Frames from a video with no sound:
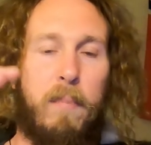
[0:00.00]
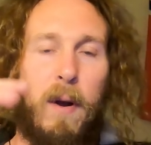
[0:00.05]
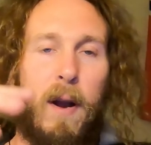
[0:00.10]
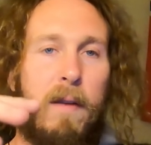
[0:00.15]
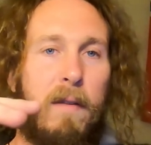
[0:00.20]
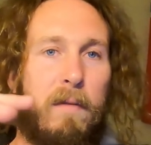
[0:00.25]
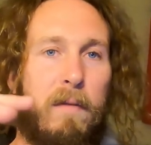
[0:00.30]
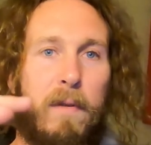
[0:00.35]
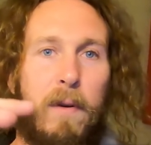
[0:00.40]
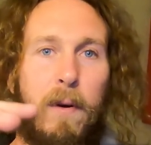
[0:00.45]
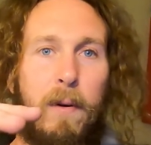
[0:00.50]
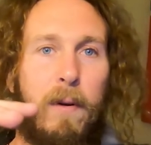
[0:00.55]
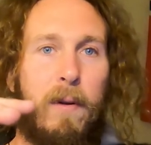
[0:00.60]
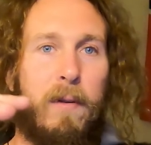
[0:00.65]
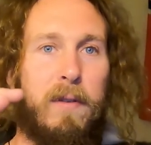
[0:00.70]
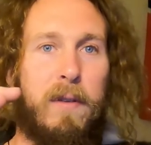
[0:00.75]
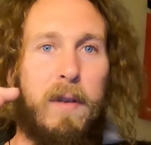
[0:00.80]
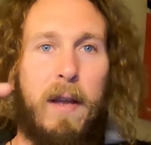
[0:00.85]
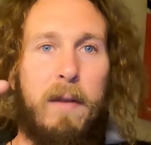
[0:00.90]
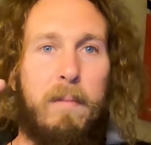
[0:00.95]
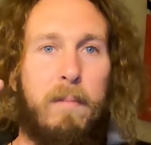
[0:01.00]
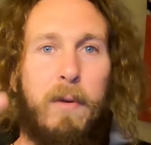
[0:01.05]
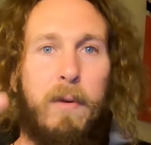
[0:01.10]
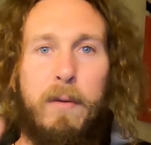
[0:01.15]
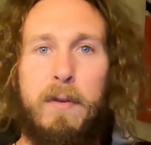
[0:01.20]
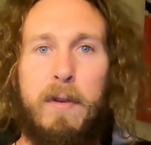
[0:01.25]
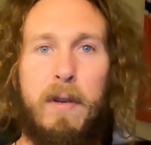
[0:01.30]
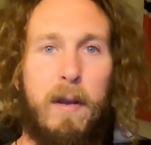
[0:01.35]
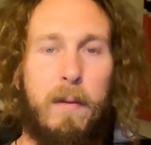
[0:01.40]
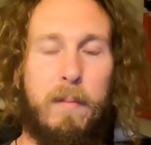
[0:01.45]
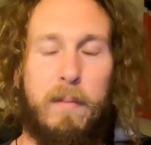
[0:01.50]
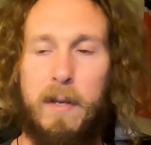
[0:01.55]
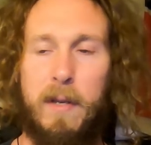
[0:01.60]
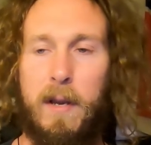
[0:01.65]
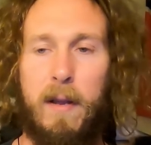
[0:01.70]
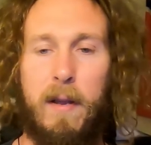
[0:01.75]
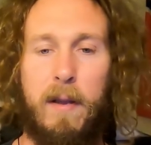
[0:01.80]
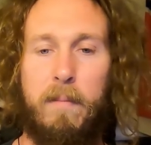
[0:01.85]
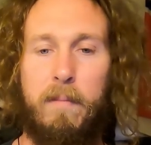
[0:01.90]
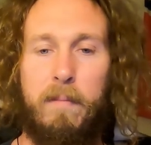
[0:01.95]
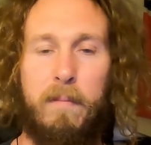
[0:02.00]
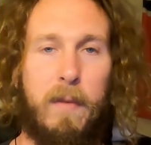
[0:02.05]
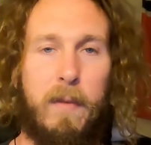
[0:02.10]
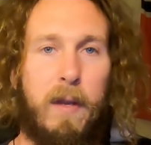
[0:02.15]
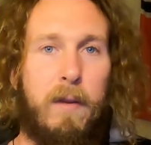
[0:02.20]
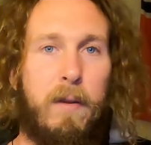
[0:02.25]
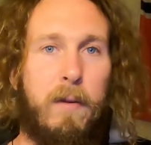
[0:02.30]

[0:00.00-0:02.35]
private photos at museums that